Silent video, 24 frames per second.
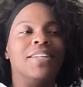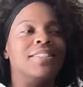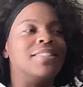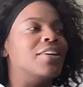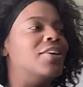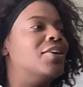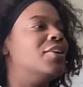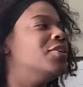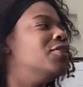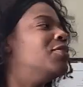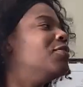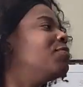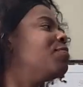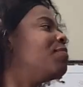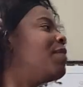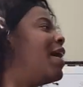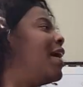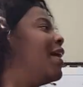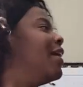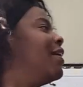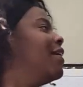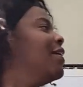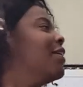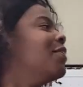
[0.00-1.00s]
I said, oh
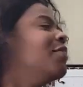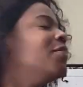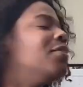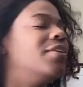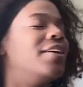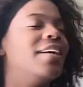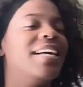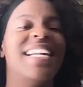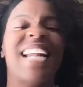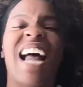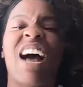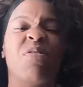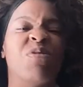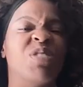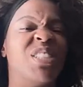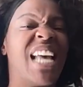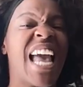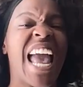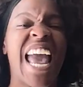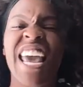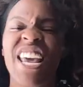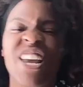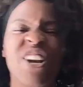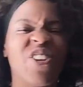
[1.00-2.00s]
my Lord. And I was
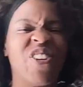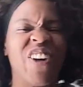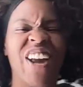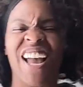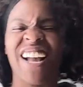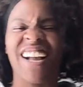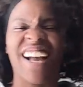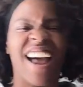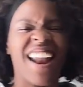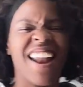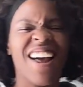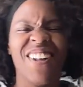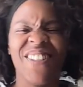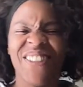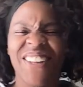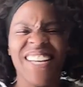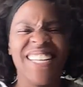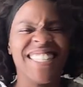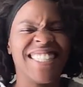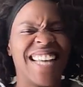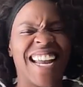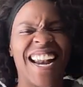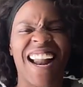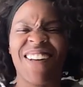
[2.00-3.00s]
angry at God on the
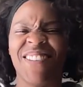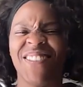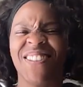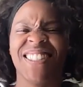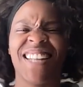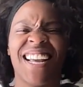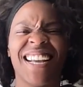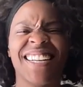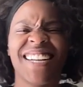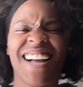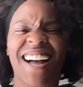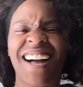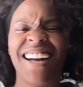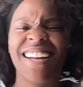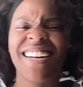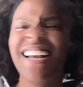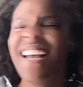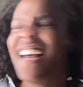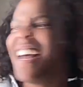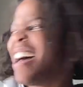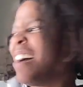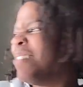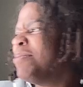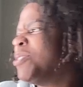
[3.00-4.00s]
inside. I was like, God,
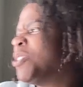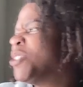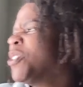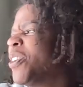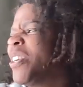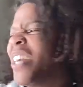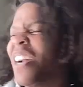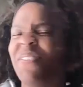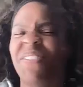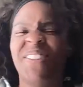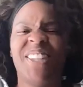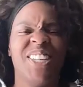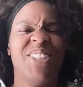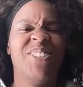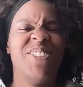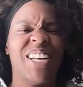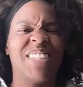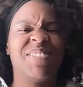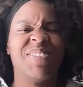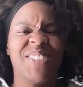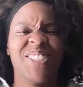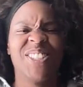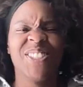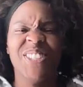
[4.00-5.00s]
I'm doing everything you
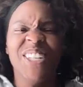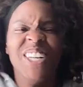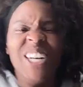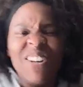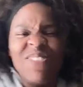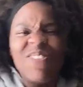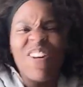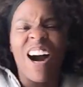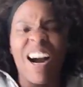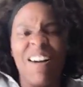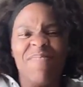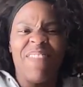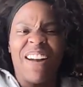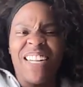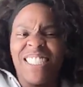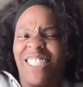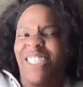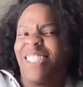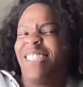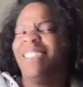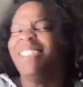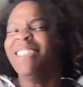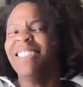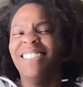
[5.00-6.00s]
asked me to do. Why am I
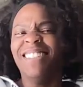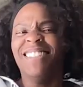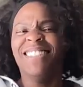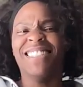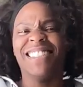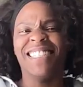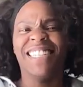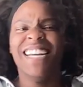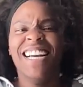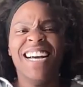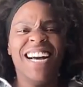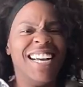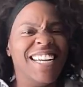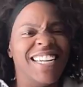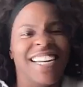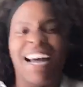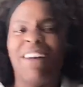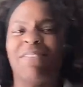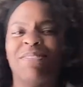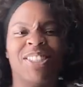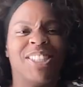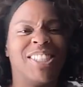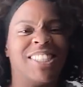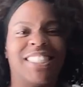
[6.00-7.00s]
just, and I
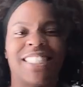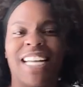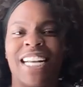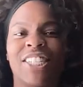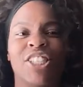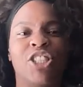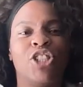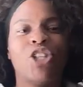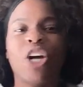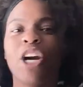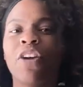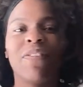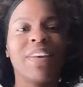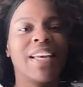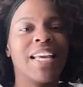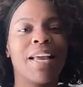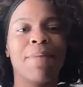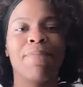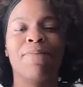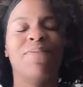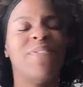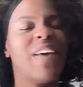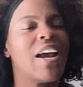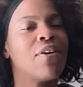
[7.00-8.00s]
was just like serving
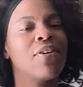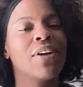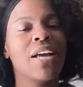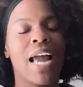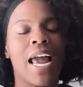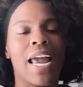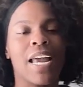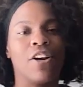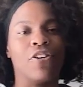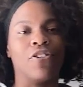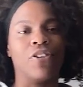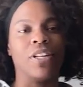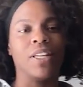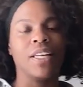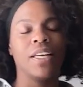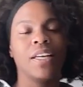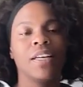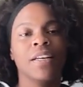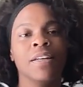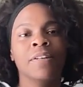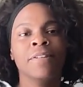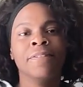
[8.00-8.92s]
him very angrily.